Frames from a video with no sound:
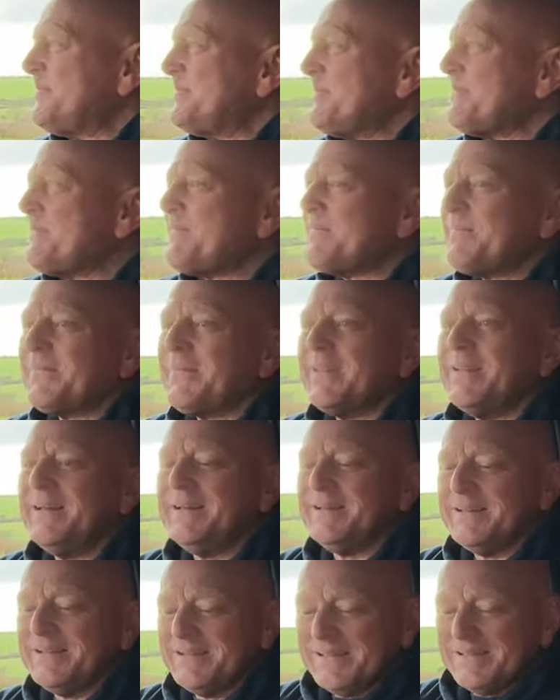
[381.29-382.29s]
inspect them
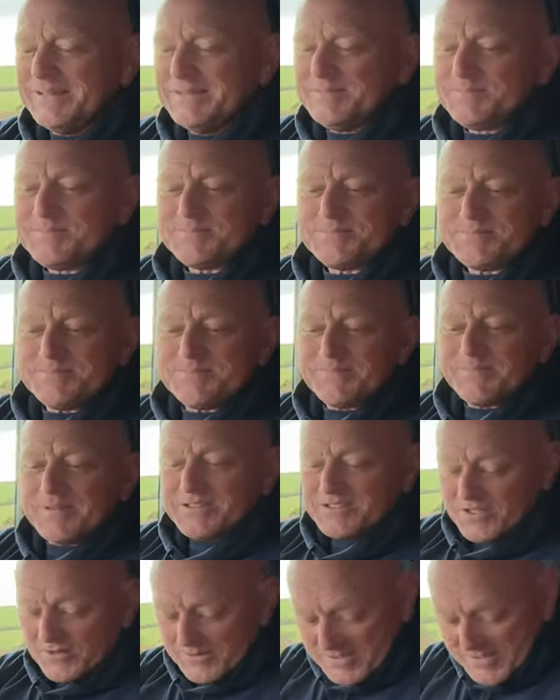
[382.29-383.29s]
at the side of the road.
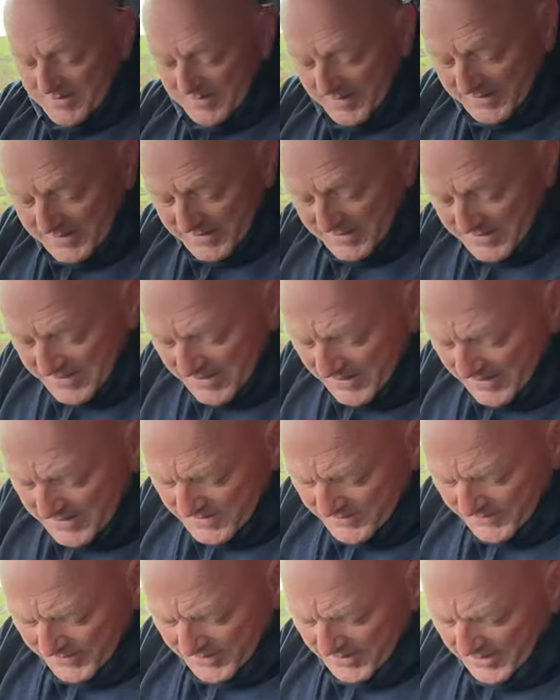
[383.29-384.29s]
So it's, it's the
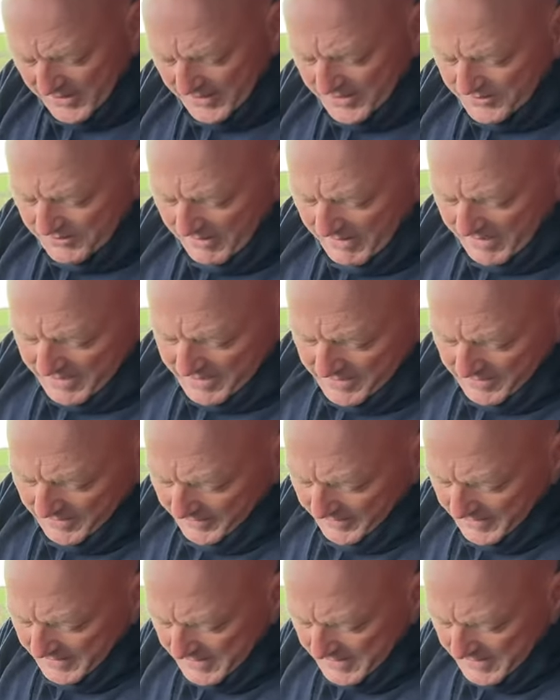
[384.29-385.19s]
size of a, a credit card.